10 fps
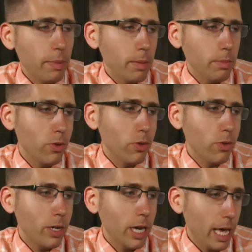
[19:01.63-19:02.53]
up to
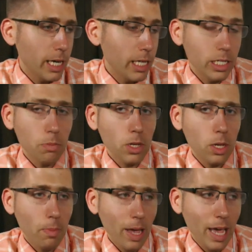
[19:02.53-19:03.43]
enable that in some
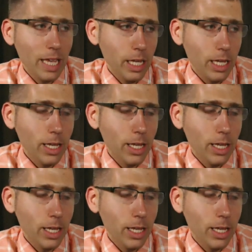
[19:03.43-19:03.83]
capacity.